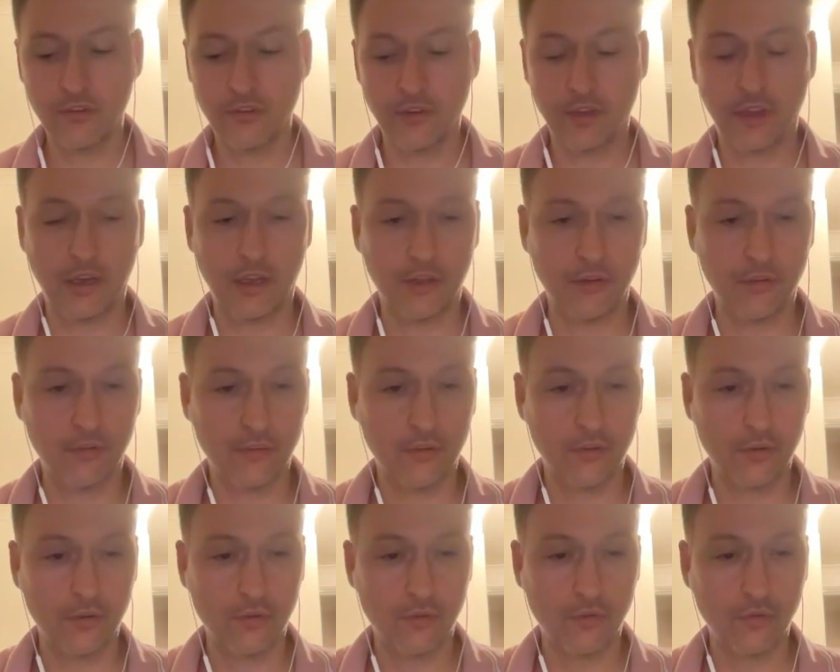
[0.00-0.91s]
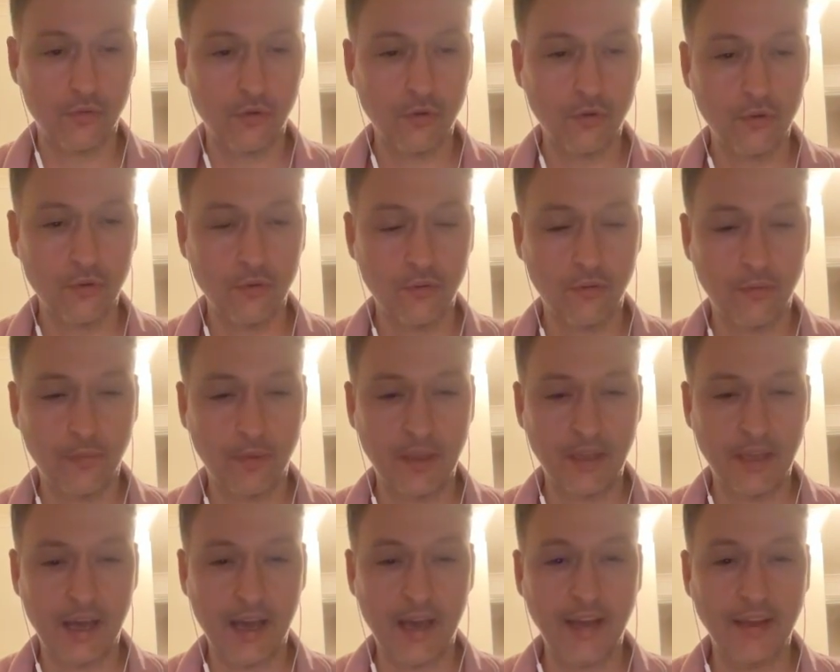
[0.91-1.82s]
it is rook to
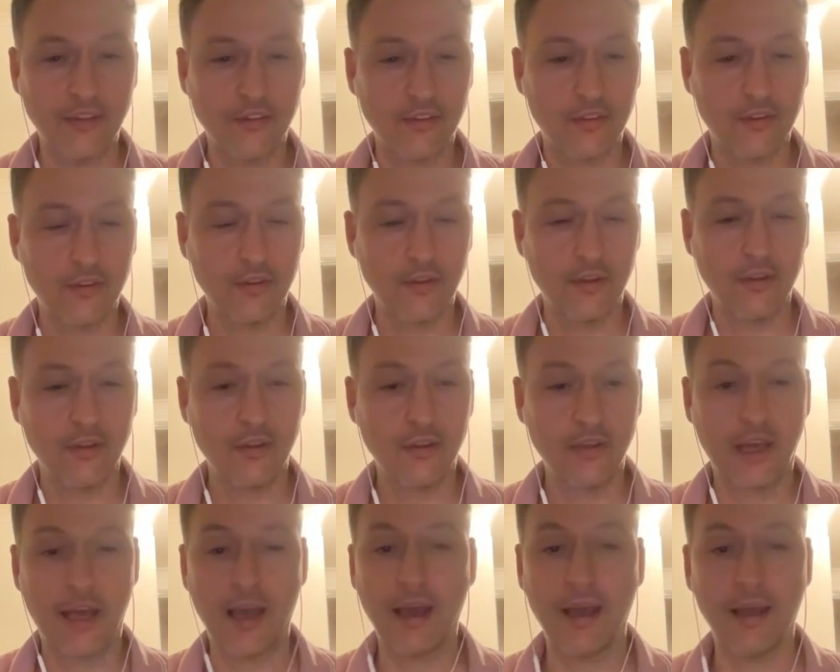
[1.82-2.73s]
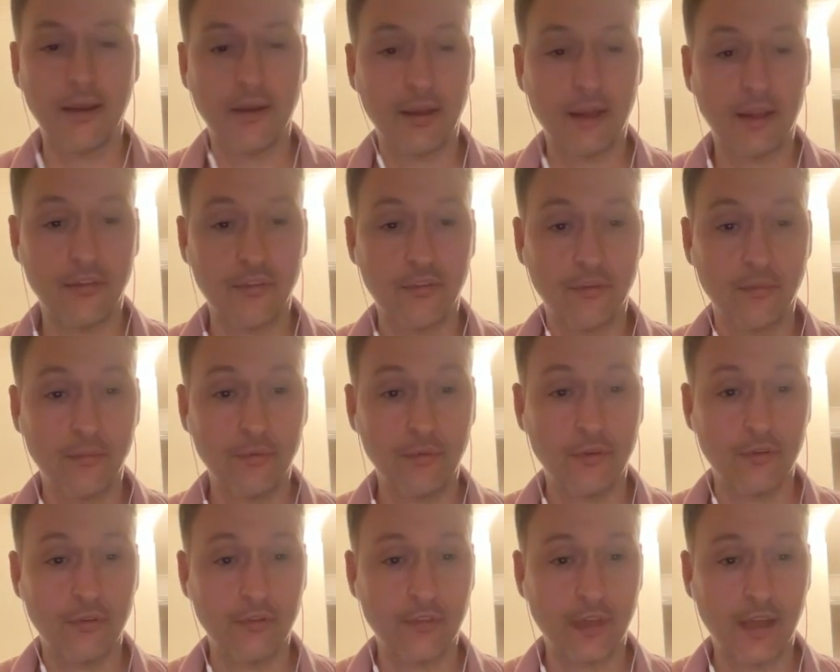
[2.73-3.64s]
b8. And as simple
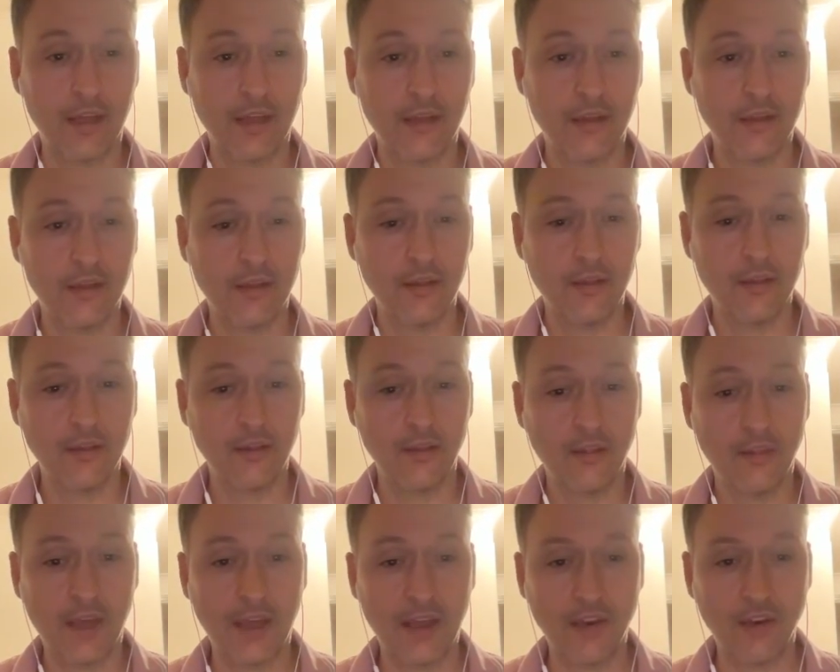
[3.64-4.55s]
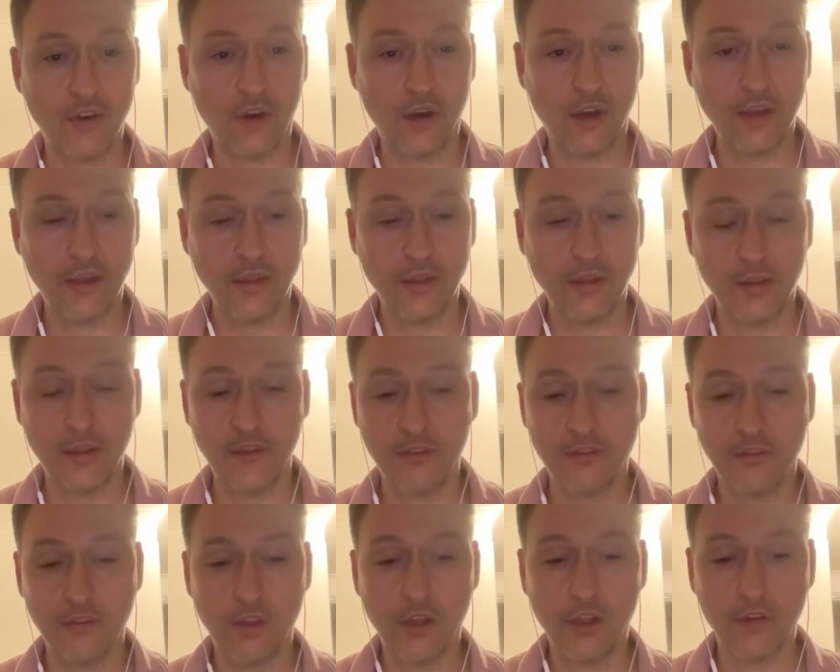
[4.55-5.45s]
as that, that knight
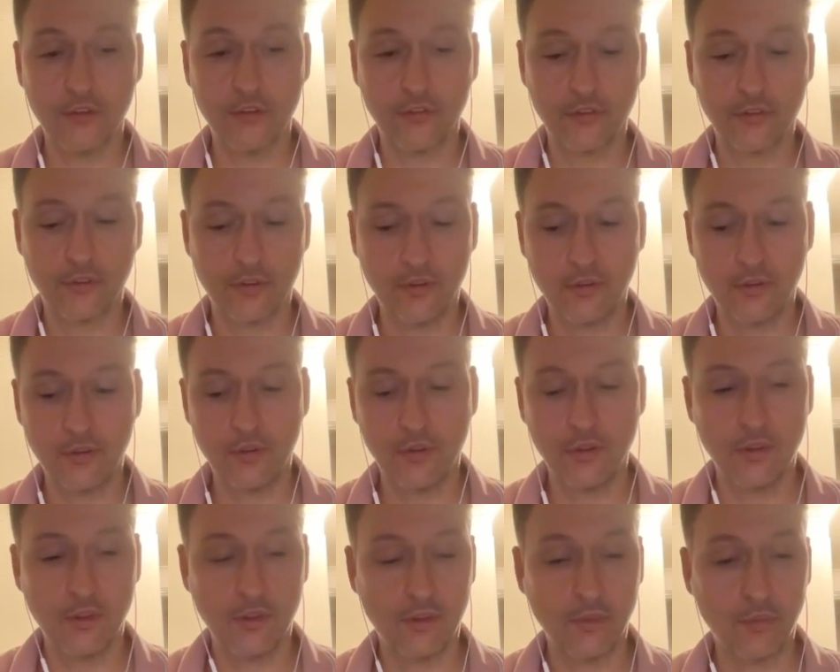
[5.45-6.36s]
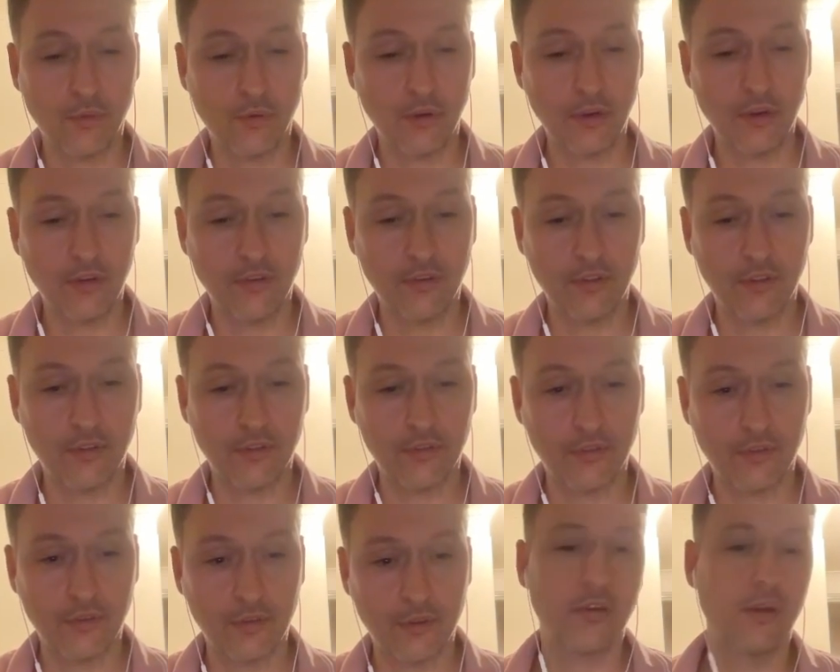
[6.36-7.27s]
is lost. The point is
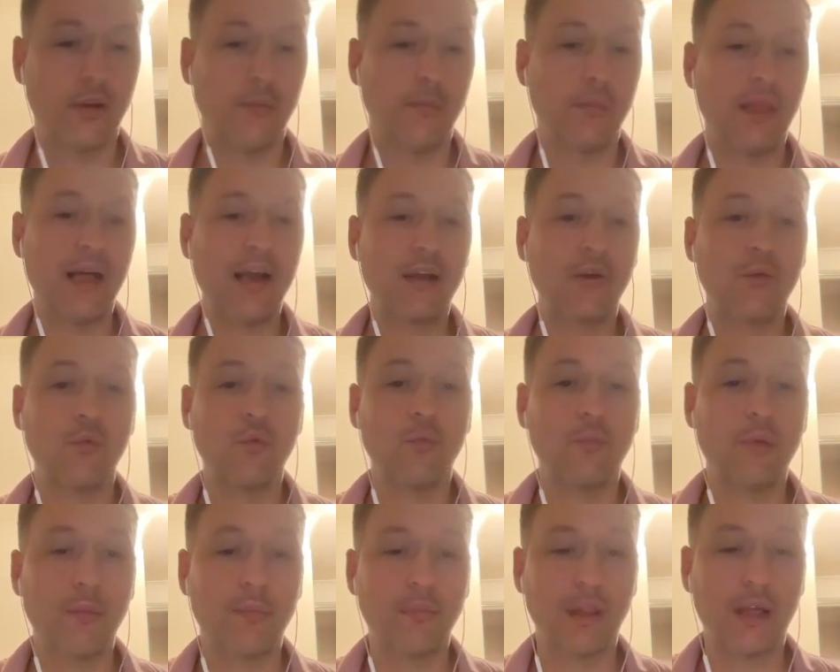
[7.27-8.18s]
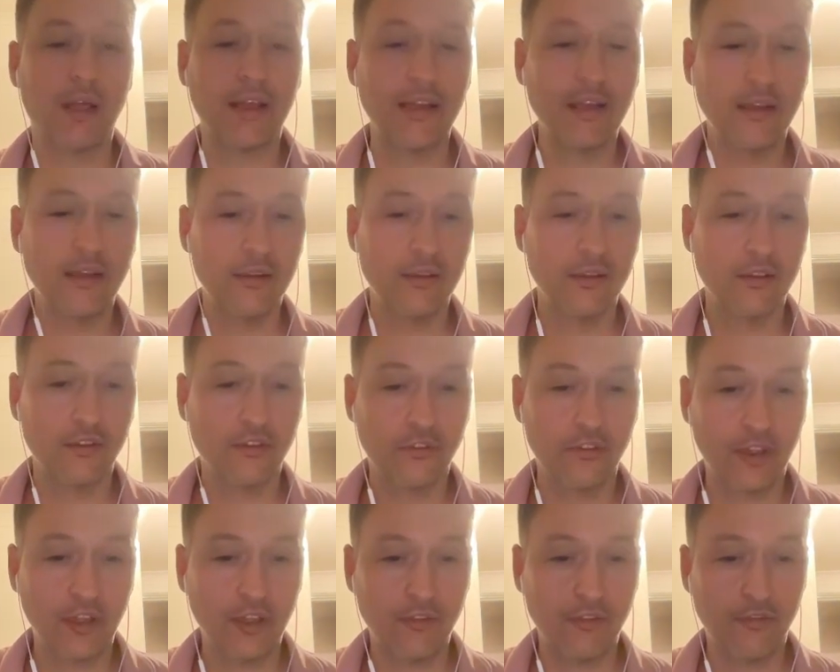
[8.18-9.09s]
this, black will be playing
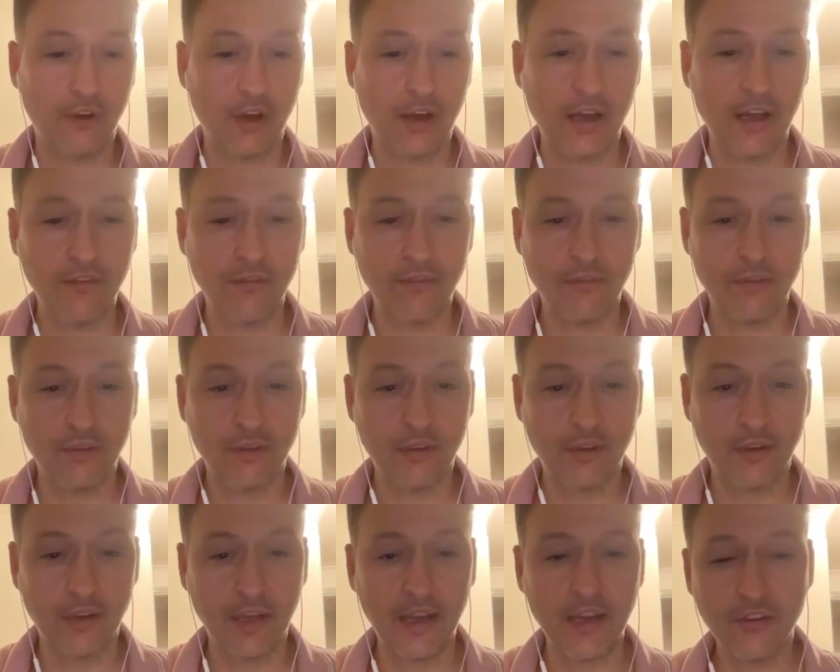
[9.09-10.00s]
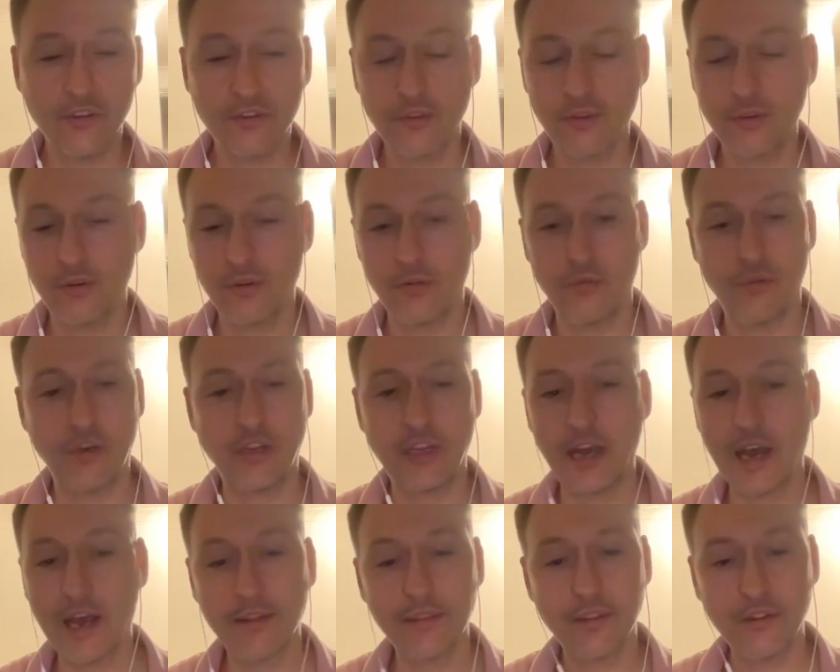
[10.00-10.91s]
c5 next,
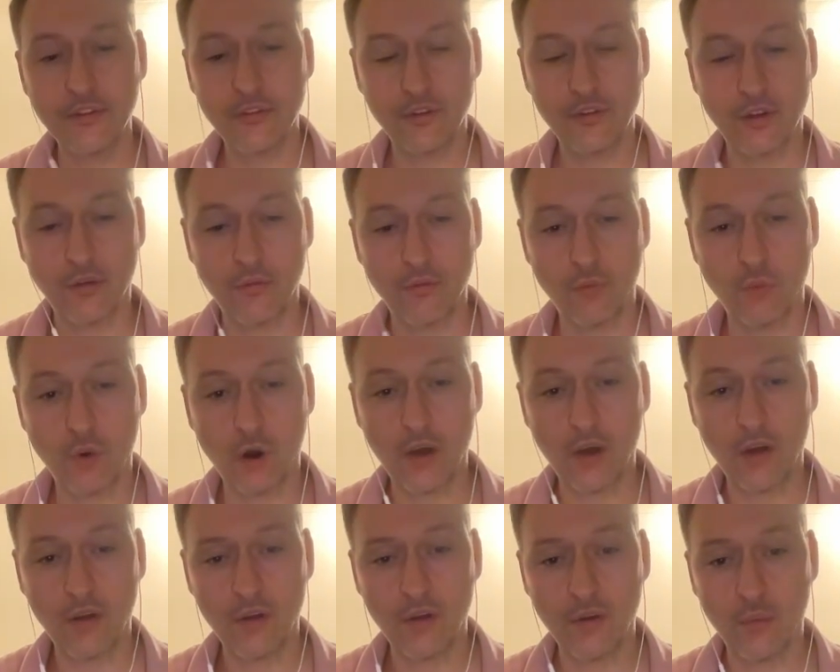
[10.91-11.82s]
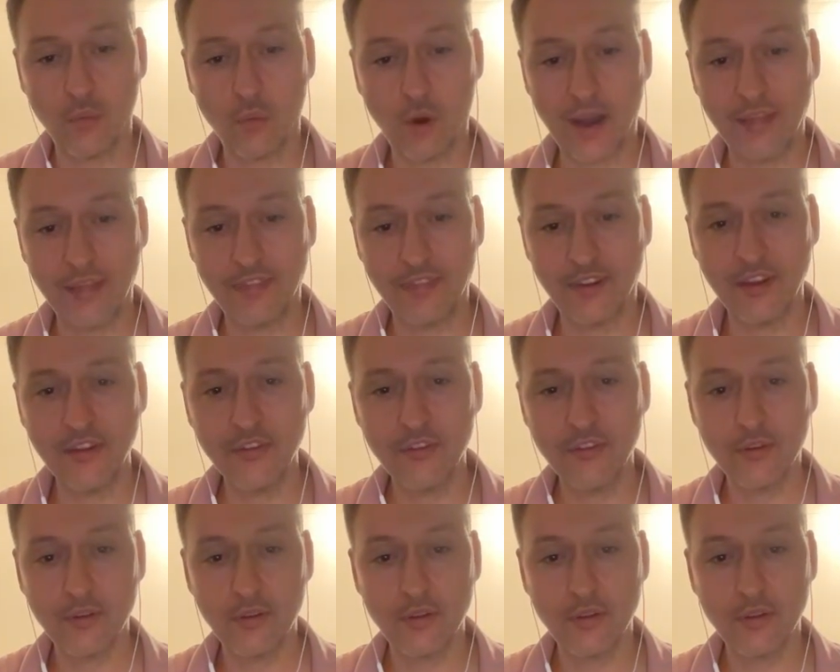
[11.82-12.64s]
regardless of what white does,